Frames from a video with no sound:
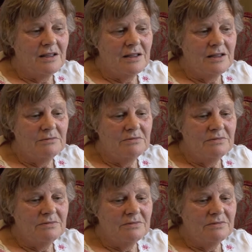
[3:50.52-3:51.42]

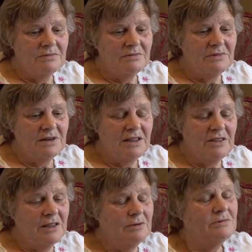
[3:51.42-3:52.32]
And I
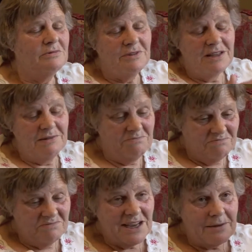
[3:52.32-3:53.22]
think the
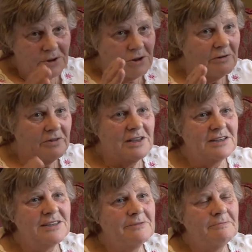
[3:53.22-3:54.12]
depth of
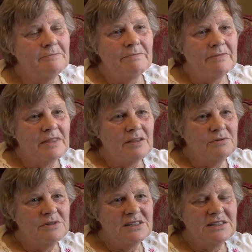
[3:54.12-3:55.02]
it
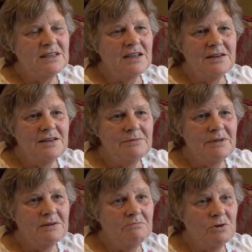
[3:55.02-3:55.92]
was decided to
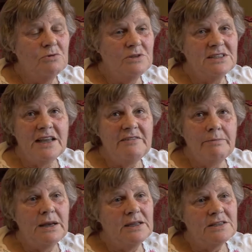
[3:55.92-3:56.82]
be a good, safe
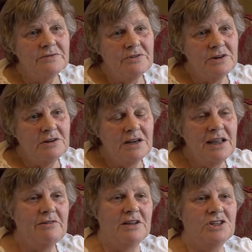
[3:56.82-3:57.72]
place for an
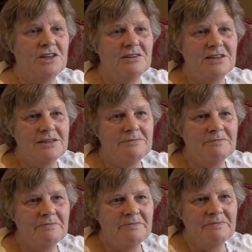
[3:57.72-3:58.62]
air raid shelter.
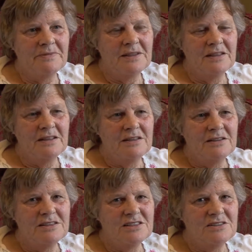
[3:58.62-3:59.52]

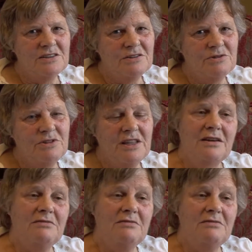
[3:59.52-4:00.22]
So the